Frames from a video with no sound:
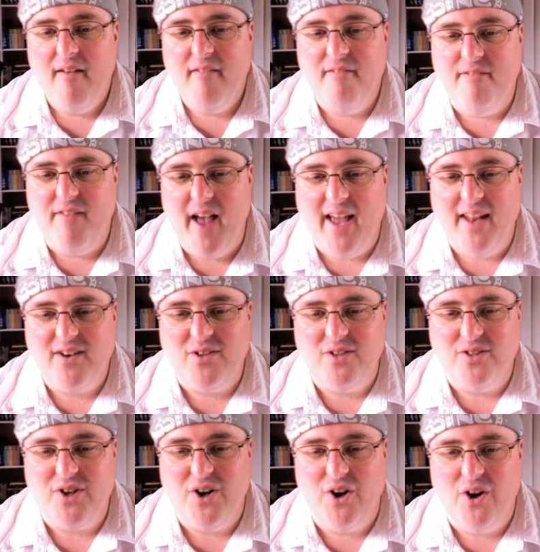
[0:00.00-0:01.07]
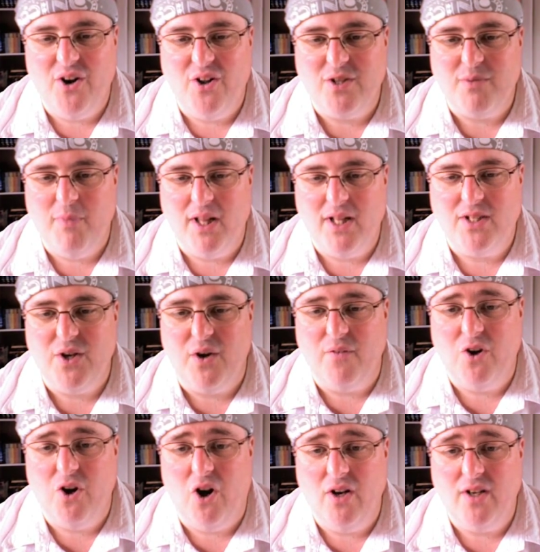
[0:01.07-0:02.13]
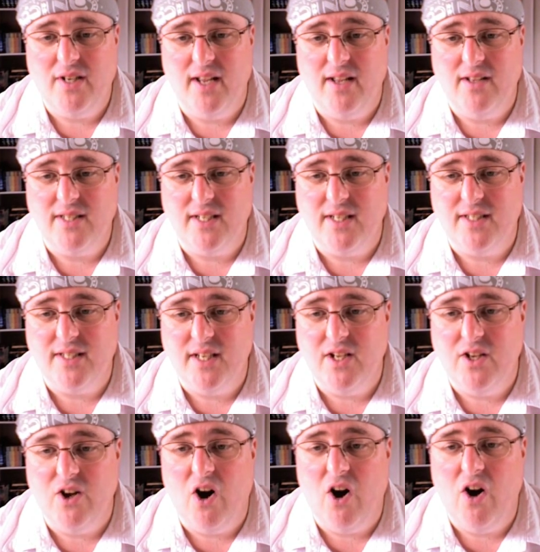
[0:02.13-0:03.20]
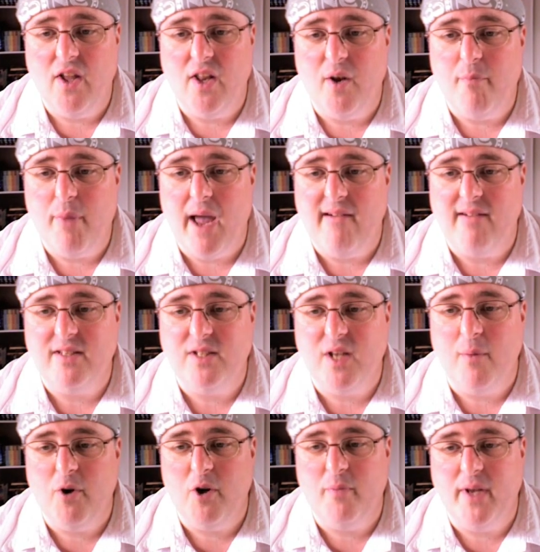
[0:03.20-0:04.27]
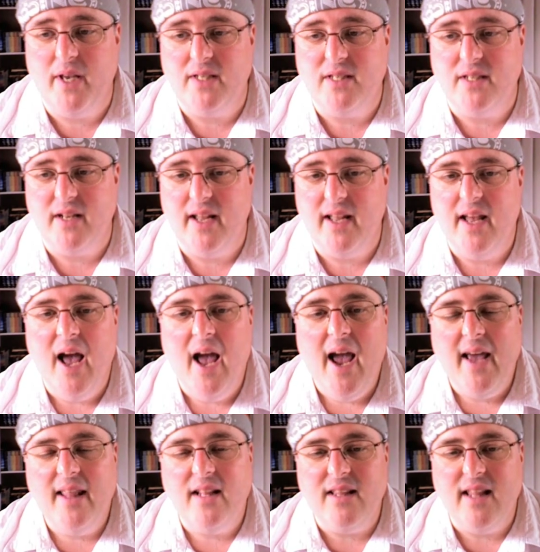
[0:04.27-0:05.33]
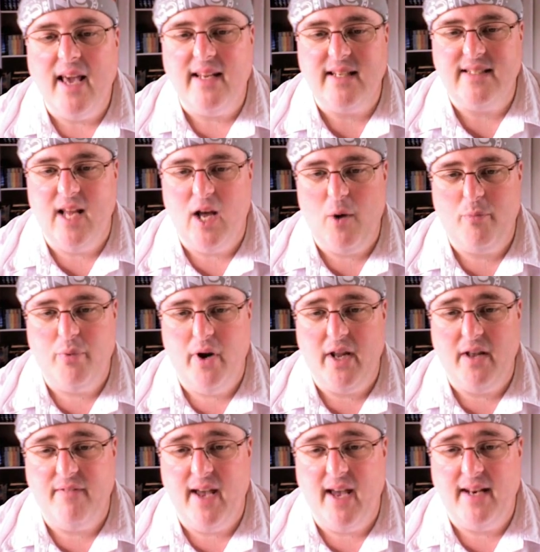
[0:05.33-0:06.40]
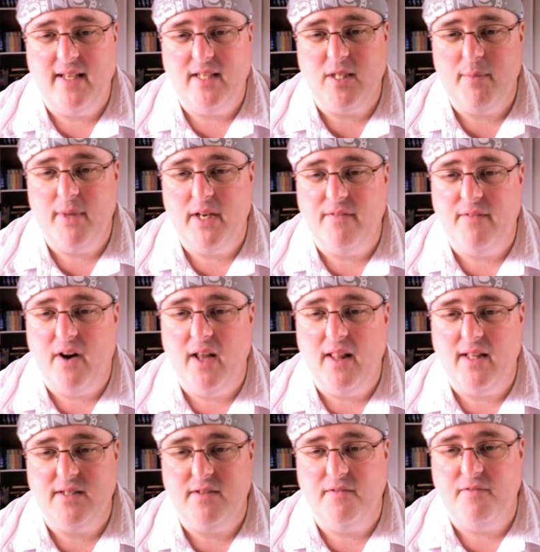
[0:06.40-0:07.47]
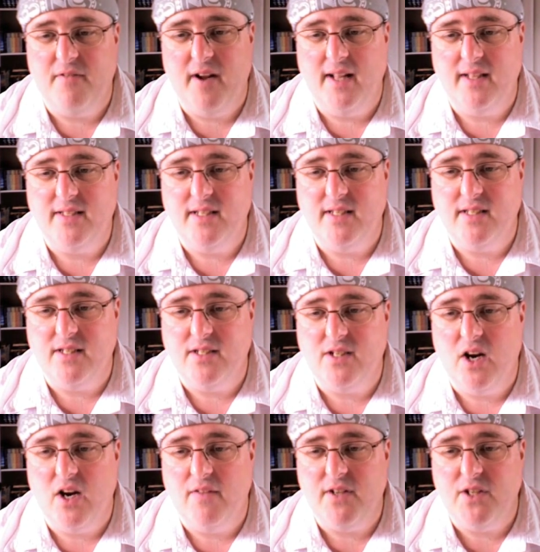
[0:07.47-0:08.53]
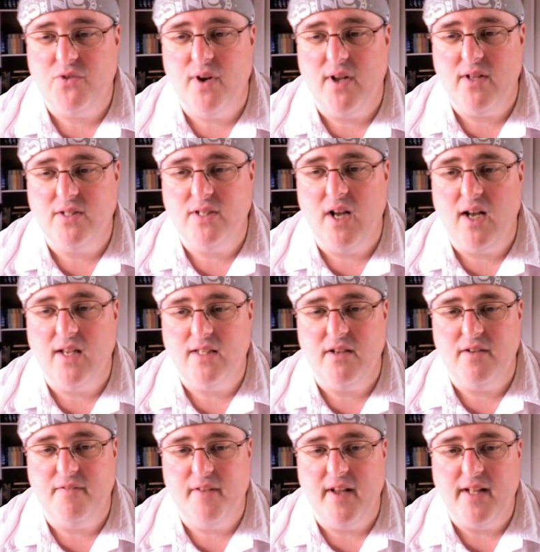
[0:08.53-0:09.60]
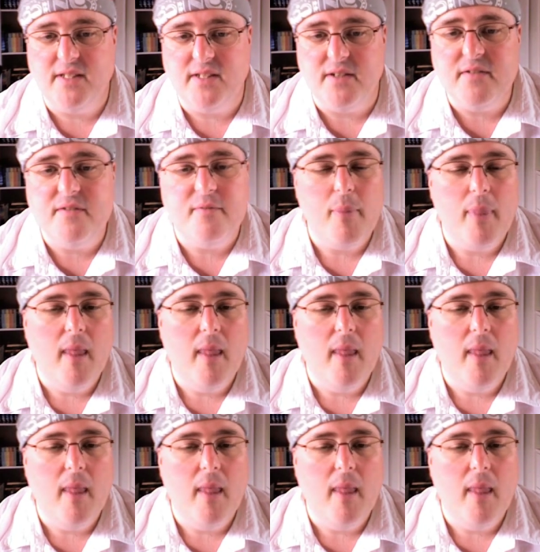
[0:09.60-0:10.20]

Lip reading: vandals hurled Molotov cocktails at a synagogue in a Paris suburb yesterday in the latest outbreak of anti-Semitic violence in France since the start of Israel's Gaza offensive.